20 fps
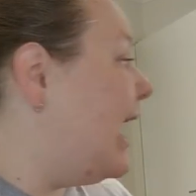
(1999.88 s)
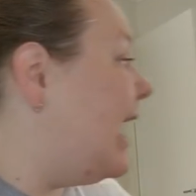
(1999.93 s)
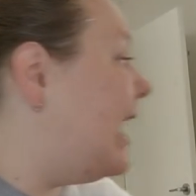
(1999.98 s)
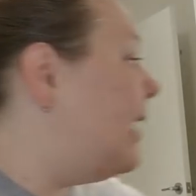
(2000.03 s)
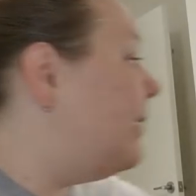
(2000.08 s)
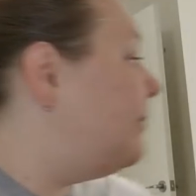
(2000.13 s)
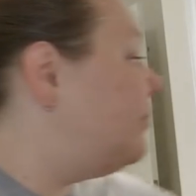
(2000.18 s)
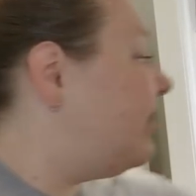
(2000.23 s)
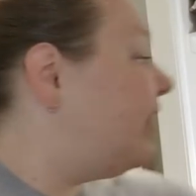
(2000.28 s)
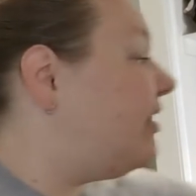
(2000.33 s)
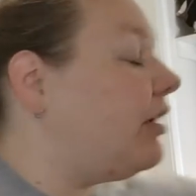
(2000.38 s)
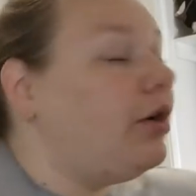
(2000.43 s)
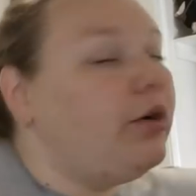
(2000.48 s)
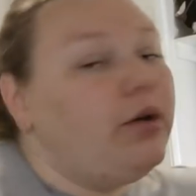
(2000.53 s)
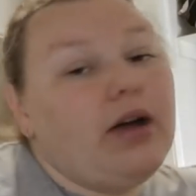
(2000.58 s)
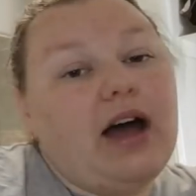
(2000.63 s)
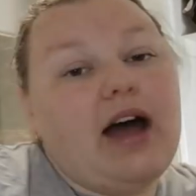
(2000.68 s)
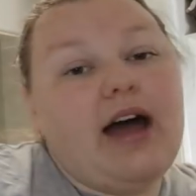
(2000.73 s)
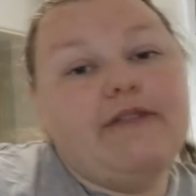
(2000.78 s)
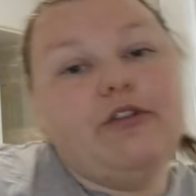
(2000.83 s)
Um,
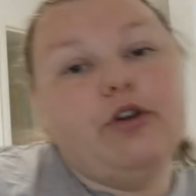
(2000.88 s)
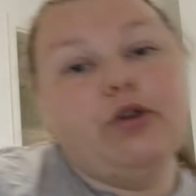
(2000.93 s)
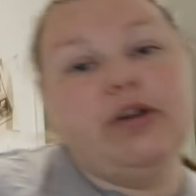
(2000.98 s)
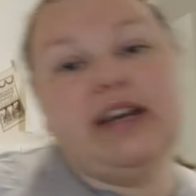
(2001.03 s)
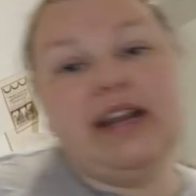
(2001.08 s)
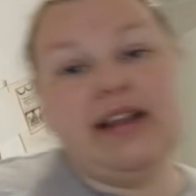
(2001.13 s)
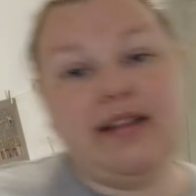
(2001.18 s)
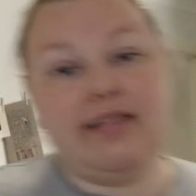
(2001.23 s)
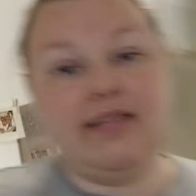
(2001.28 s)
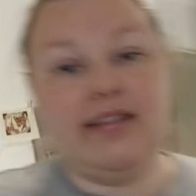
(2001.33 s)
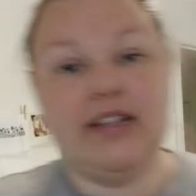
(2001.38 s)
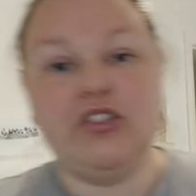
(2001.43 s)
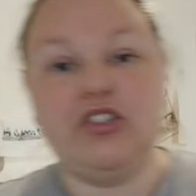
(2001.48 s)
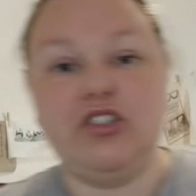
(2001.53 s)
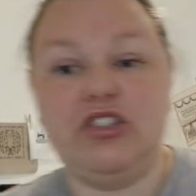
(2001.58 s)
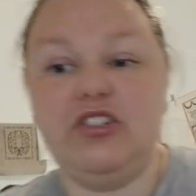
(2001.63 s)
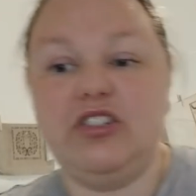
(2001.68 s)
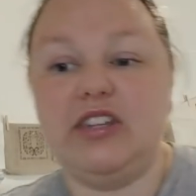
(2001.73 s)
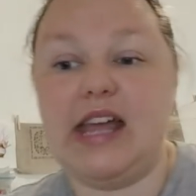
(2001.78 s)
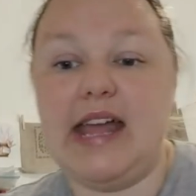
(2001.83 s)
so I've already
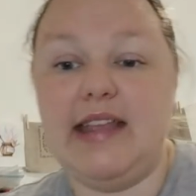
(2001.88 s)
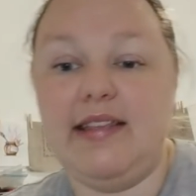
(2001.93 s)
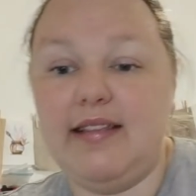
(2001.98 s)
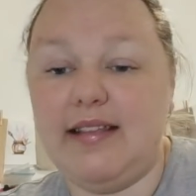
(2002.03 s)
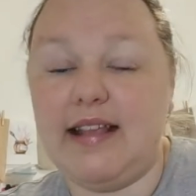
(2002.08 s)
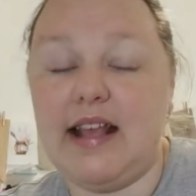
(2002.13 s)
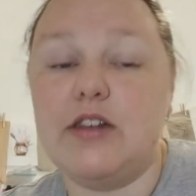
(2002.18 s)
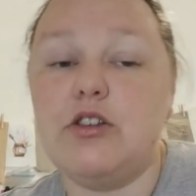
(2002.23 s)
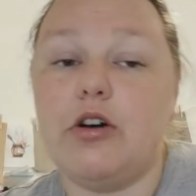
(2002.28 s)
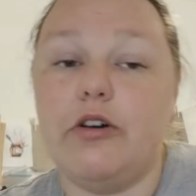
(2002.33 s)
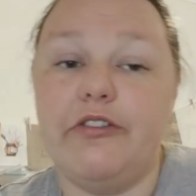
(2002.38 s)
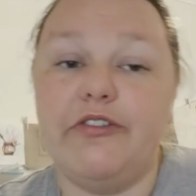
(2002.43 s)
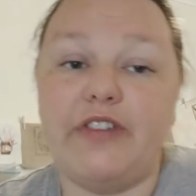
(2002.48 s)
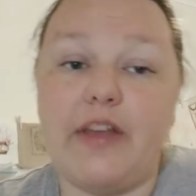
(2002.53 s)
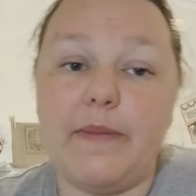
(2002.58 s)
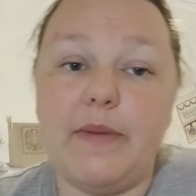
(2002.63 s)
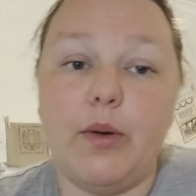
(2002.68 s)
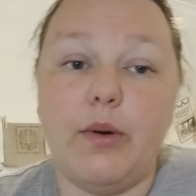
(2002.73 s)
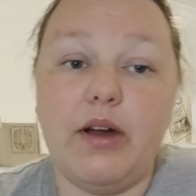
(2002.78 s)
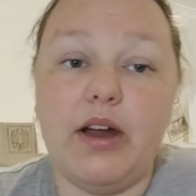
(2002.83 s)
stitched and sent off
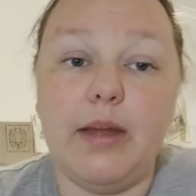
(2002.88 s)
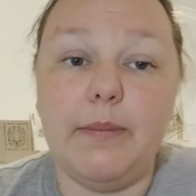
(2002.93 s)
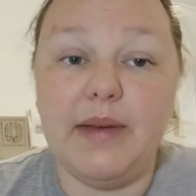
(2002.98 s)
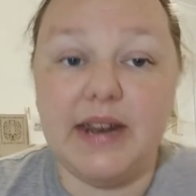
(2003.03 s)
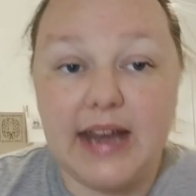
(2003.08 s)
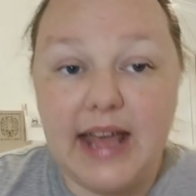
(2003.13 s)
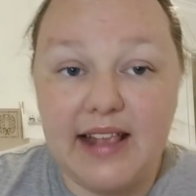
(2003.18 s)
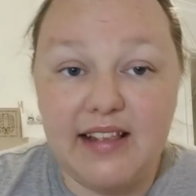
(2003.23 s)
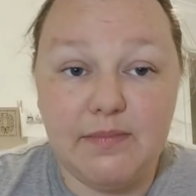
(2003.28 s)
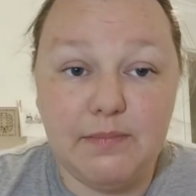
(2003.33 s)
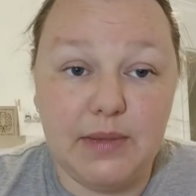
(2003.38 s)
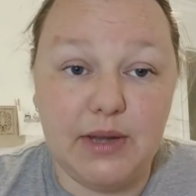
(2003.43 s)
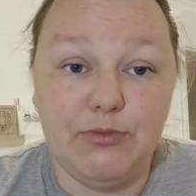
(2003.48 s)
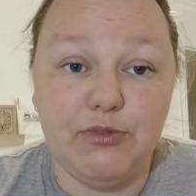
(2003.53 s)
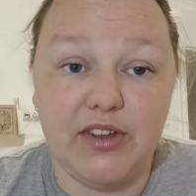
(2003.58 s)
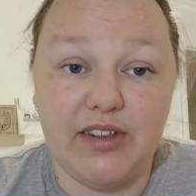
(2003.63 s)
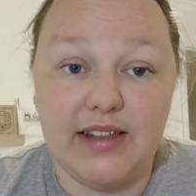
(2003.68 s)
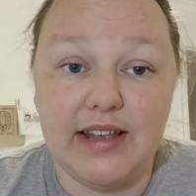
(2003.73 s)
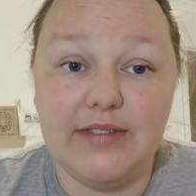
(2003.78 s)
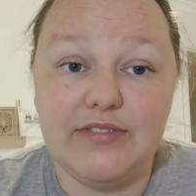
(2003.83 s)
February, but it hasn't
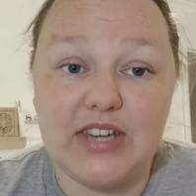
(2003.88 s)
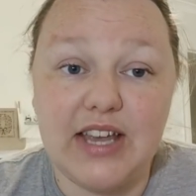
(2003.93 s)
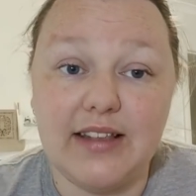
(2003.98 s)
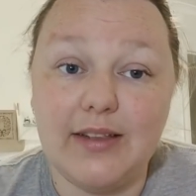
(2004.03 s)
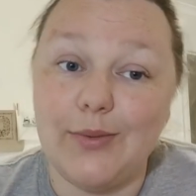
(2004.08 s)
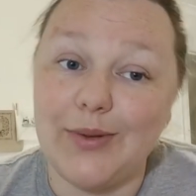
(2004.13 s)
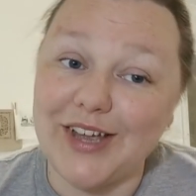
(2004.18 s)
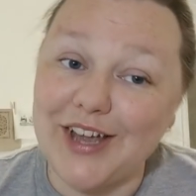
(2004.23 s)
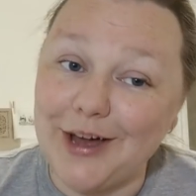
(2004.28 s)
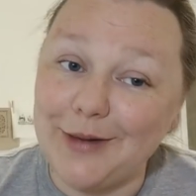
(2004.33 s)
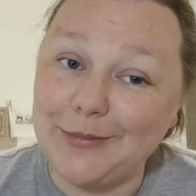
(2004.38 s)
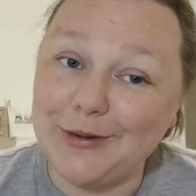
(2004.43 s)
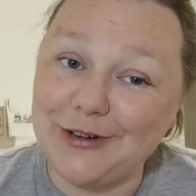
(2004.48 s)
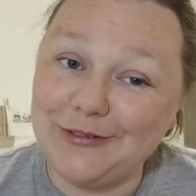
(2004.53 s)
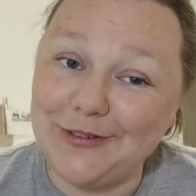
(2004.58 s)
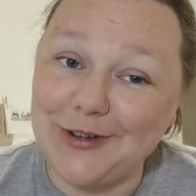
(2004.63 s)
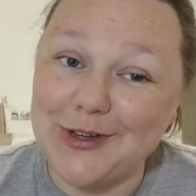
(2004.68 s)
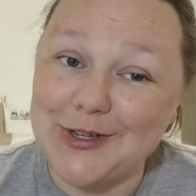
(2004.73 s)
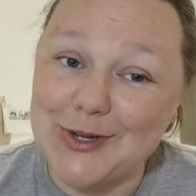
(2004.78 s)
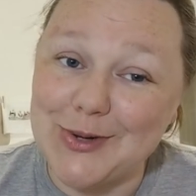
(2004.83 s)
been received yet, so I can't put
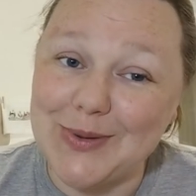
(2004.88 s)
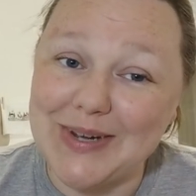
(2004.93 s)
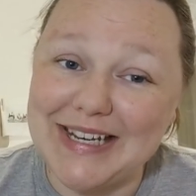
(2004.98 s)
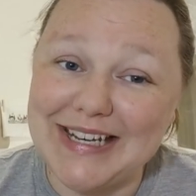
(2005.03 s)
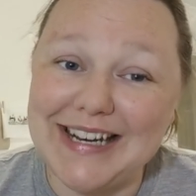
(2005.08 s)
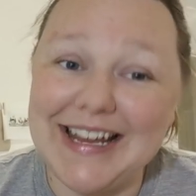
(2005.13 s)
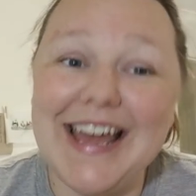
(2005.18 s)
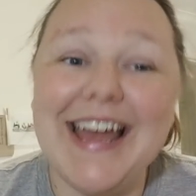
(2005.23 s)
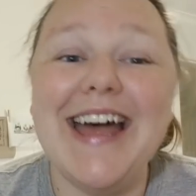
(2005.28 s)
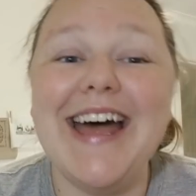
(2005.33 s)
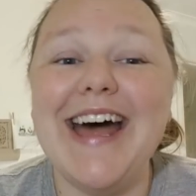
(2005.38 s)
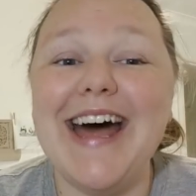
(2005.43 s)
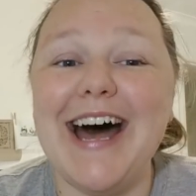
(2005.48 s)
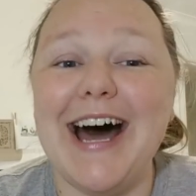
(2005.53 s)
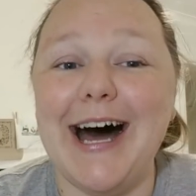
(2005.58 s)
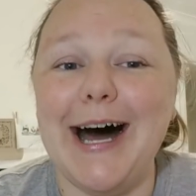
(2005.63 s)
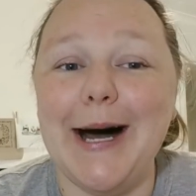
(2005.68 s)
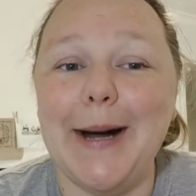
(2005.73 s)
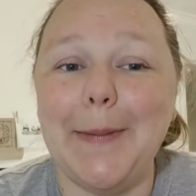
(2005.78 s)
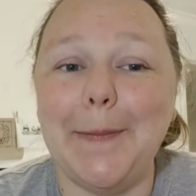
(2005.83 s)
a photo on.
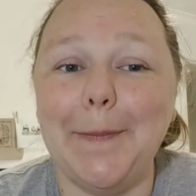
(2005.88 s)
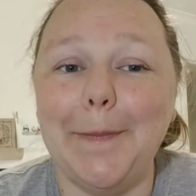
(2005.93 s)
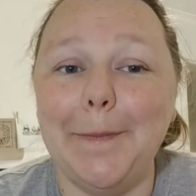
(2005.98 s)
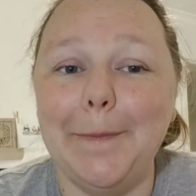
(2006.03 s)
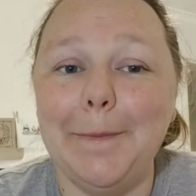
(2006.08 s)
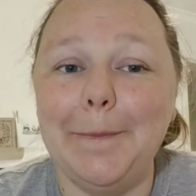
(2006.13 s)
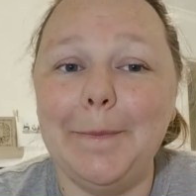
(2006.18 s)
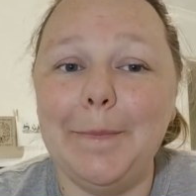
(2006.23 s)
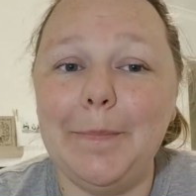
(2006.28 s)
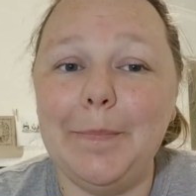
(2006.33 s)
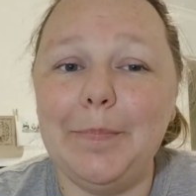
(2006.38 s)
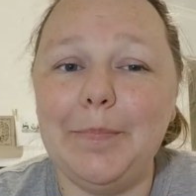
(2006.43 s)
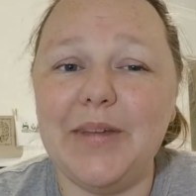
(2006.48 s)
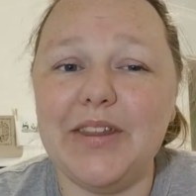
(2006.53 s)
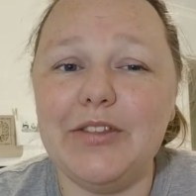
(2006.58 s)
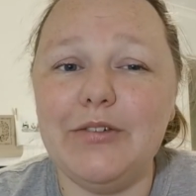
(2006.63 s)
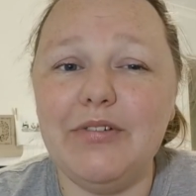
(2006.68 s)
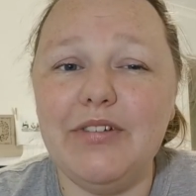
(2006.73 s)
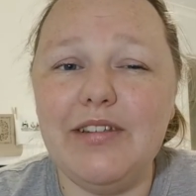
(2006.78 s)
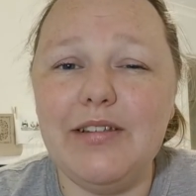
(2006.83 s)
Um,
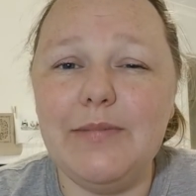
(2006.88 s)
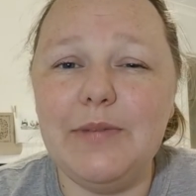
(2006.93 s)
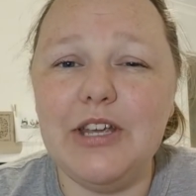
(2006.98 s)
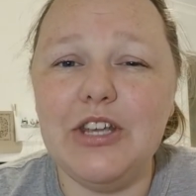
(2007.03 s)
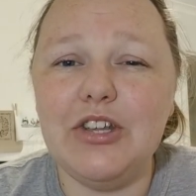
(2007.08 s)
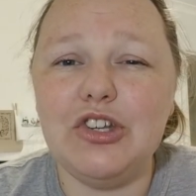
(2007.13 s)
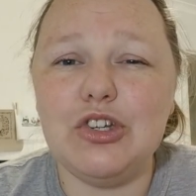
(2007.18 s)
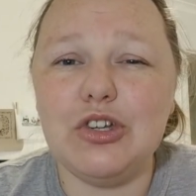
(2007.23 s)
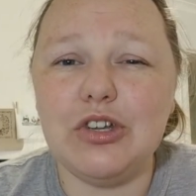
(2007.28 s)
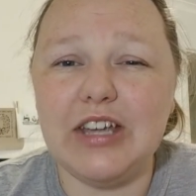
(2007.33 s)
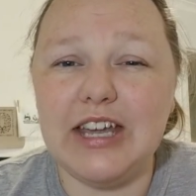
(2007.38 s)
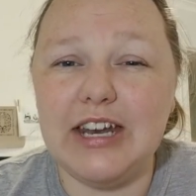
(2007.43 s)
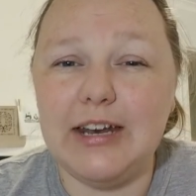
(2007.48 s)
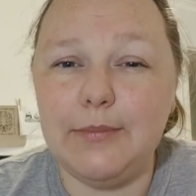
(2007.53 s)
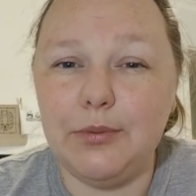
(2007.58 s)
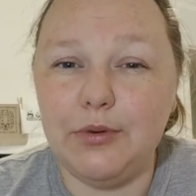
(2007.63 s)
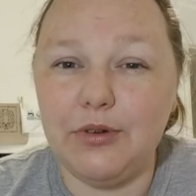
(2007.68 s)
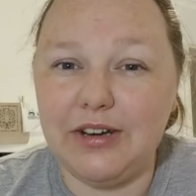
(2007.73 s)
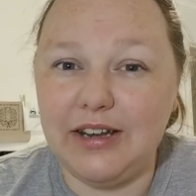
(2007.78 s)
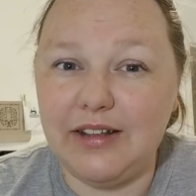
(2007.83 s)
but the recipient should get
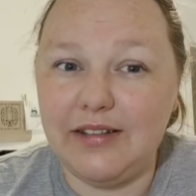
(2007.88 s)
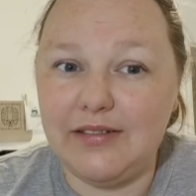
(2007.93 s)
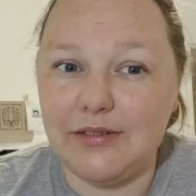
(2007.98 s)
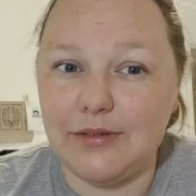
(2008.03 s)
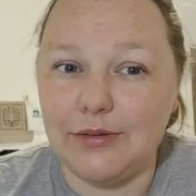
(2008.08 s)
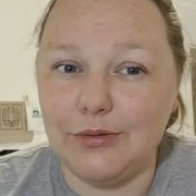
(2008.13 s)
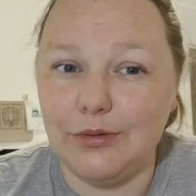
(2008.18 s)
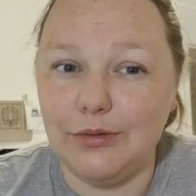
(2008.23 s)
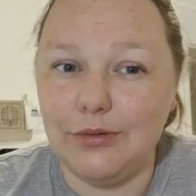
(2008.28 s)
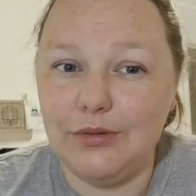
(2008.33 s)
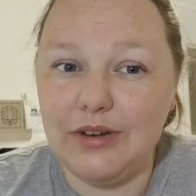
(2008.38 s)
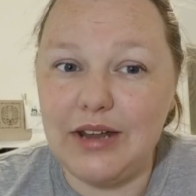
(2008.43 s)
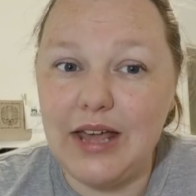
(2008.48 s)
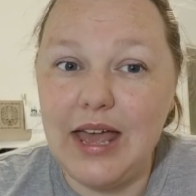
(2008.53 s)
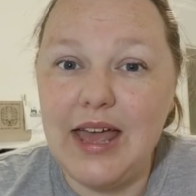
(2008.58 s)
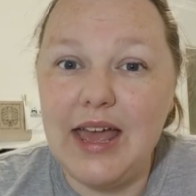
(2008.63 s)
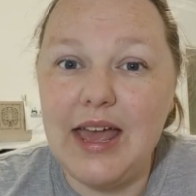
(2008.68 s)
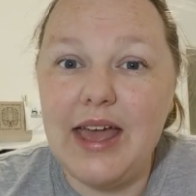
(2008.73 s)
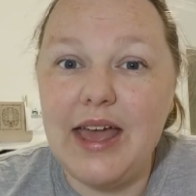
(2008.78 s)
it pretty soon